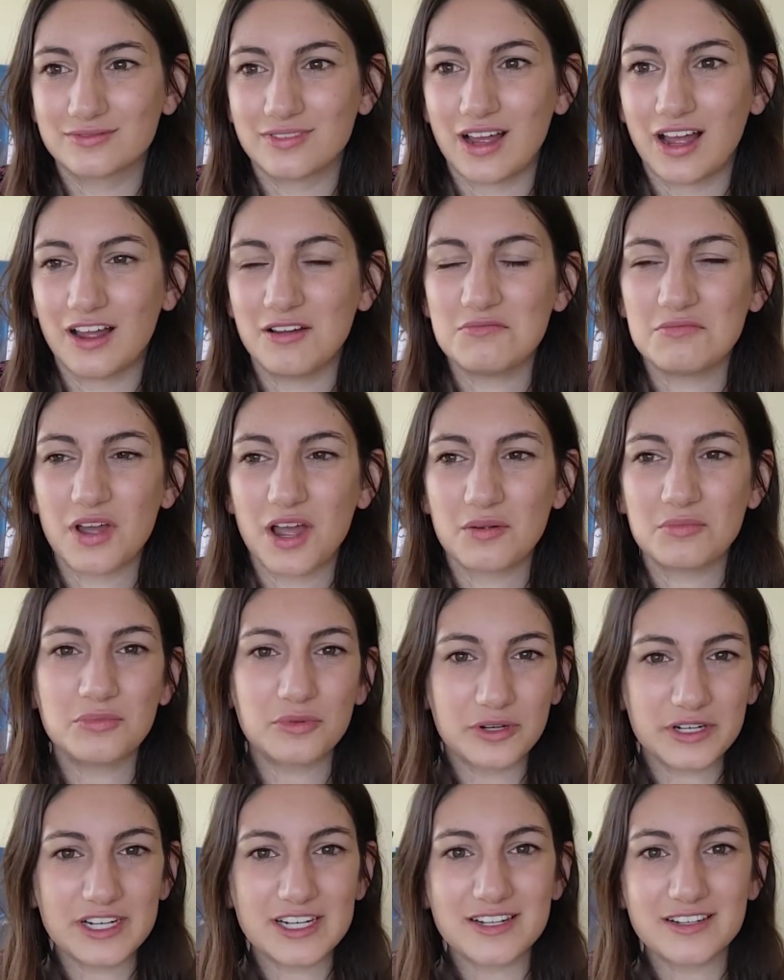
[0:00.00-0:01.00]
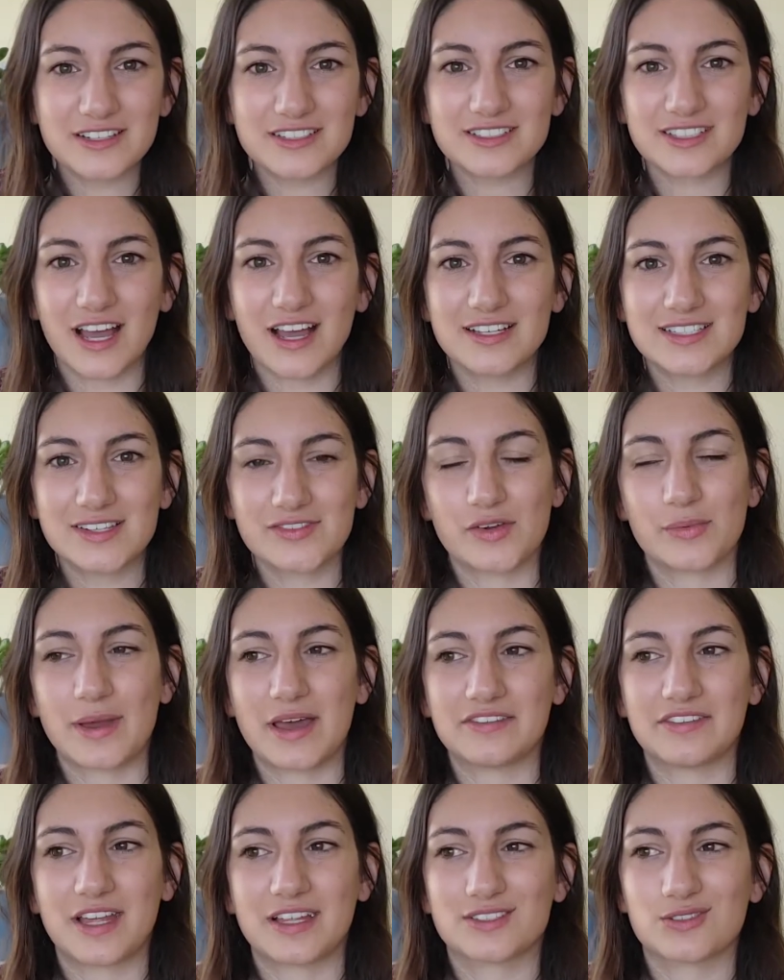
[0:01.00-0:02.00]
I'm pretty decisive
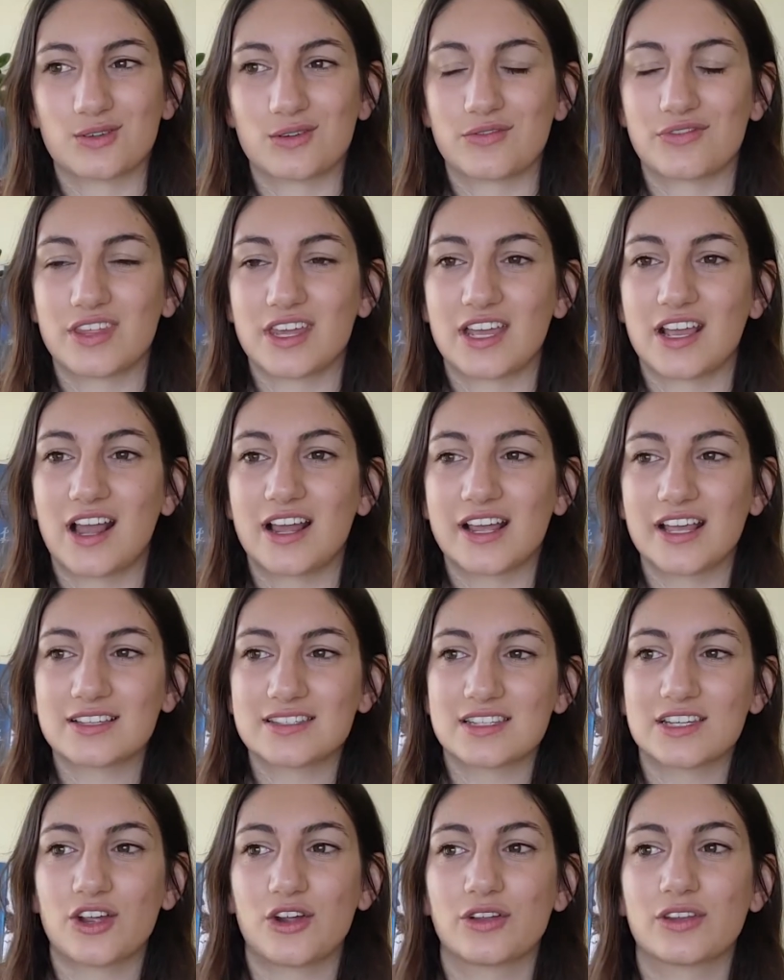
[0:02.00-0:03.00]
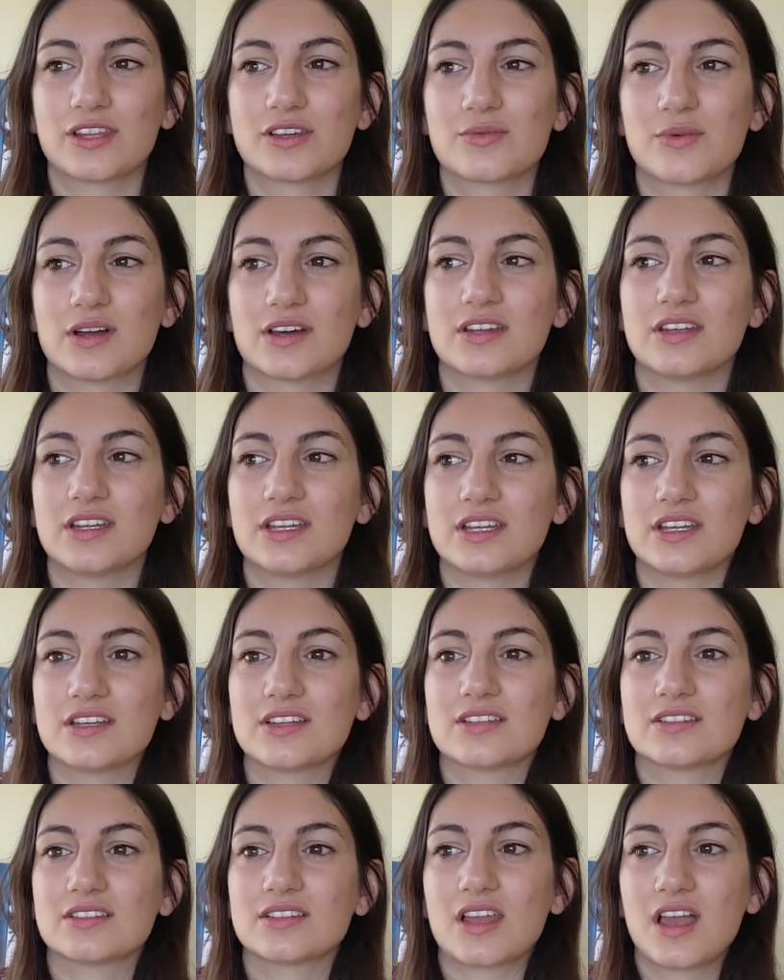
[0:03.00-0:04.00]
about that sort of thing. I guess the only one
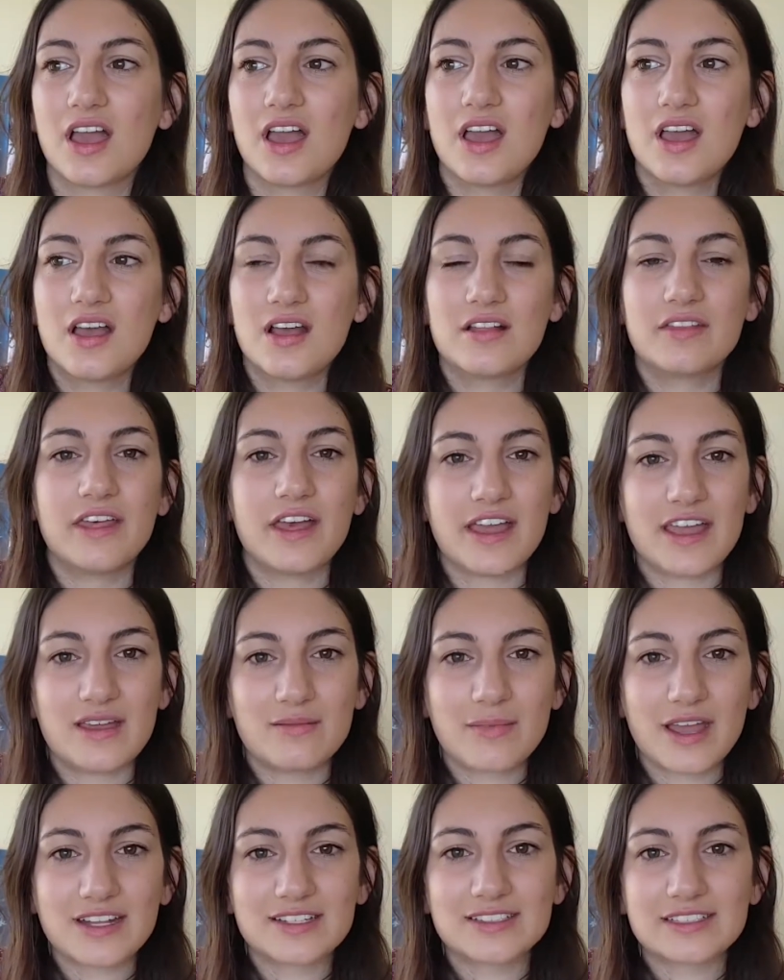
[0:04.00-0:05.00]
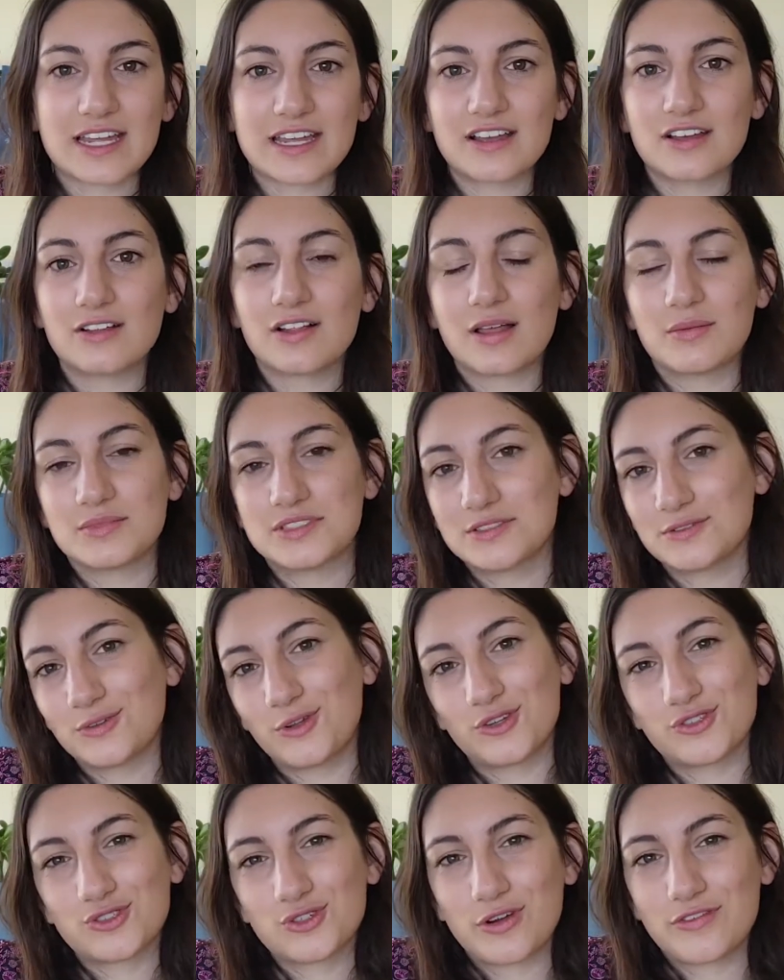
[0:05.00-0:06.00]
is The Handmaid's Tale. I'm still
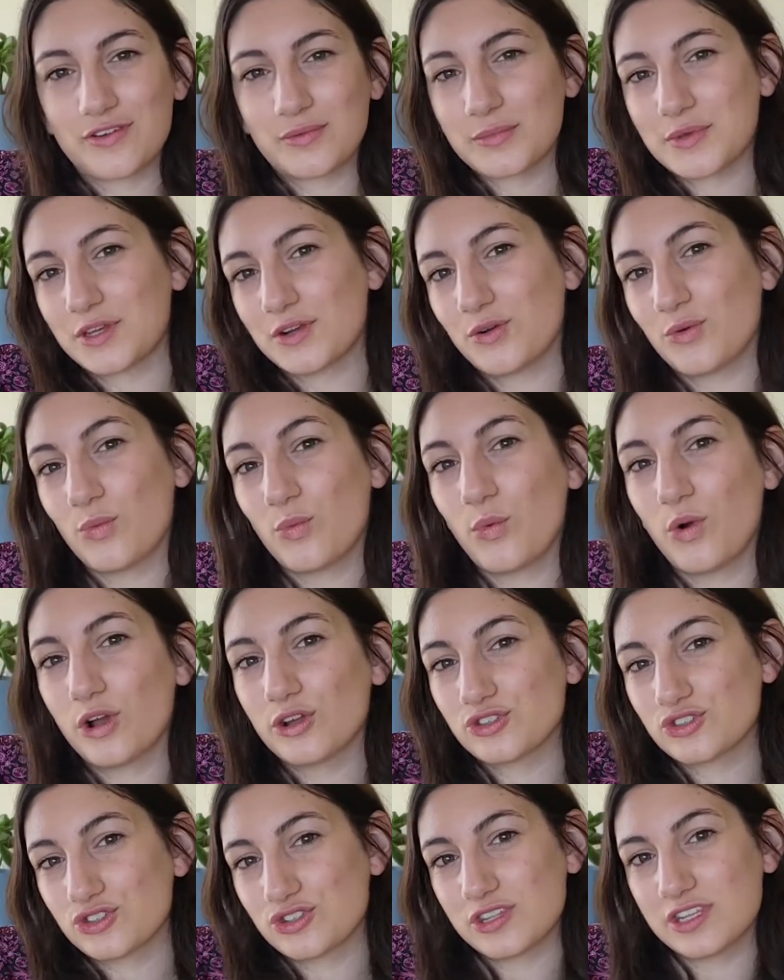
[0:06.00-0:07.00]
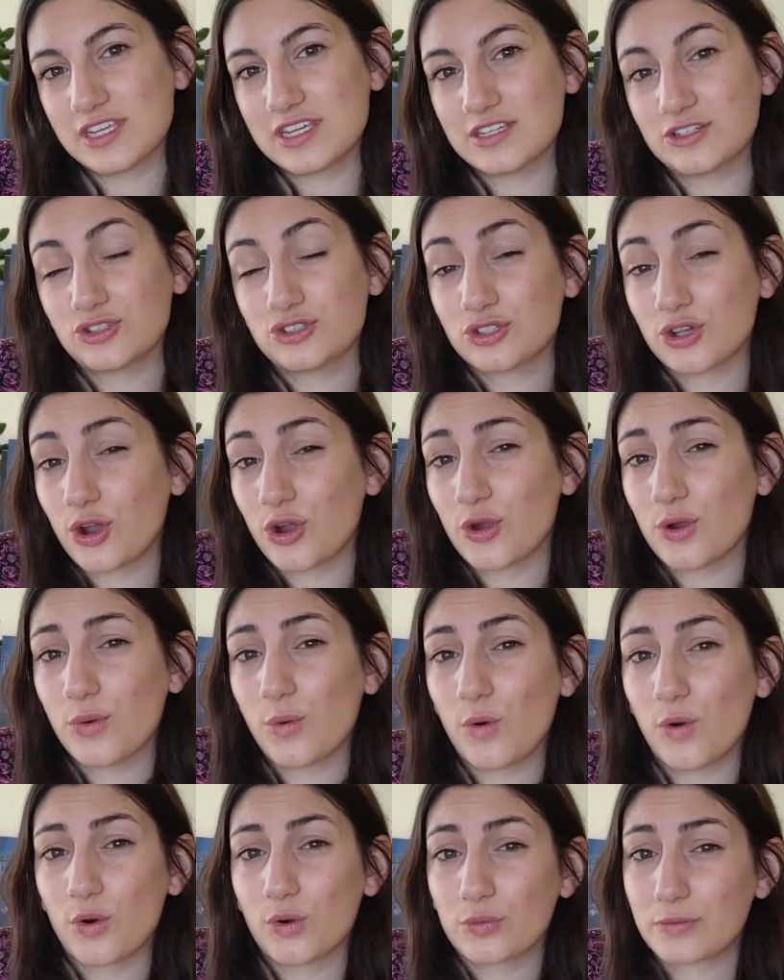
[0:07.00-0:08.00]
not sure if I'm gonna watch the show
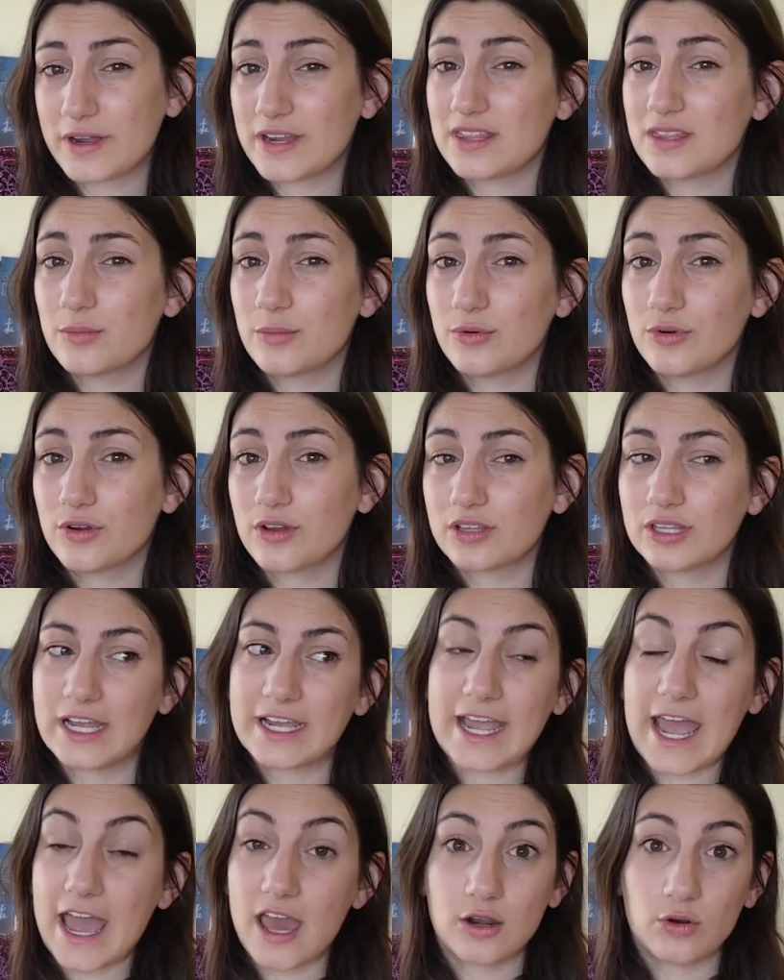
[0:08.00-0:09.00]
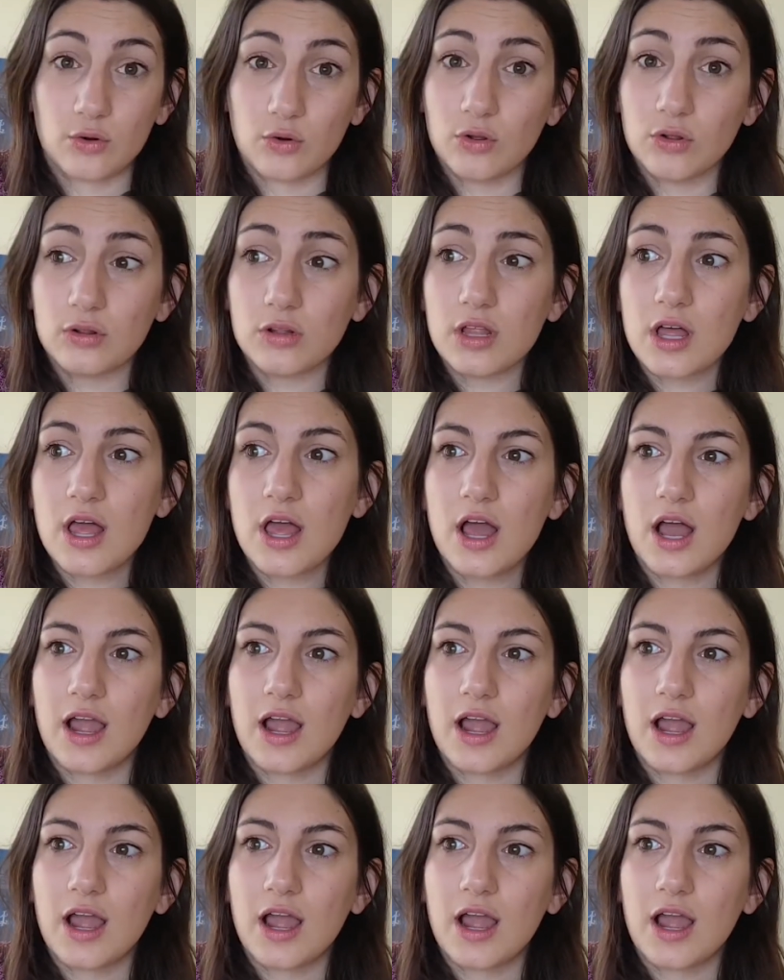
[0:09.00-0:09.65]
or read the book like at all.